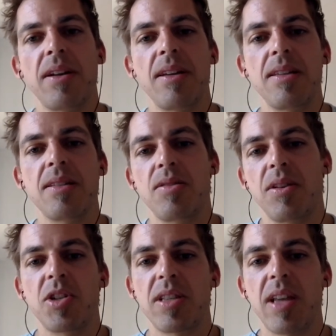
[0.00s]
that easy to
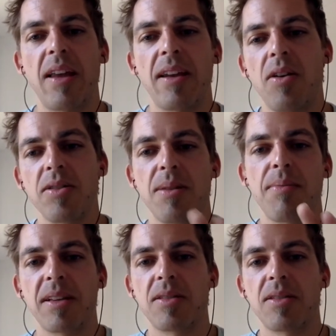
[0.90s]
understand how
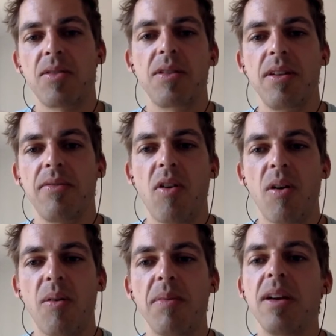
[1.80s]
something is going to
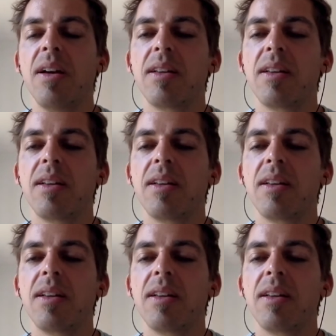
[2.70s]
deform.